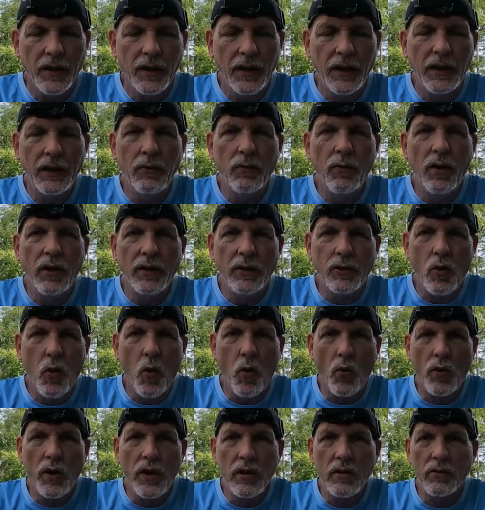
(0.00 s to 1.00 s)
Anyway,
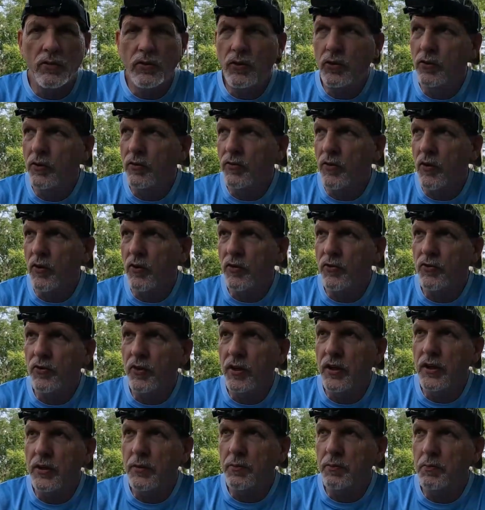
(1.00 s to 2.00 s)
Cornell
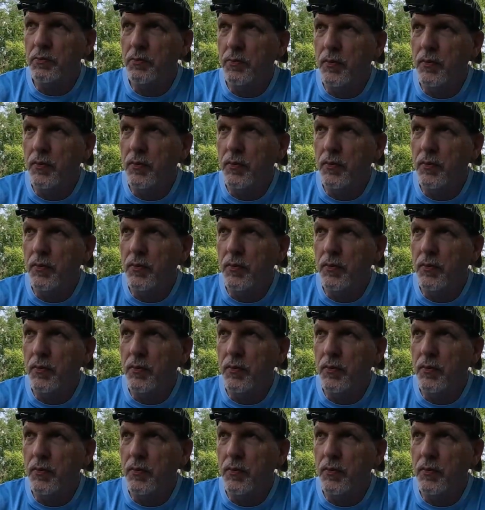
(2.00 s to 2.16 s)
University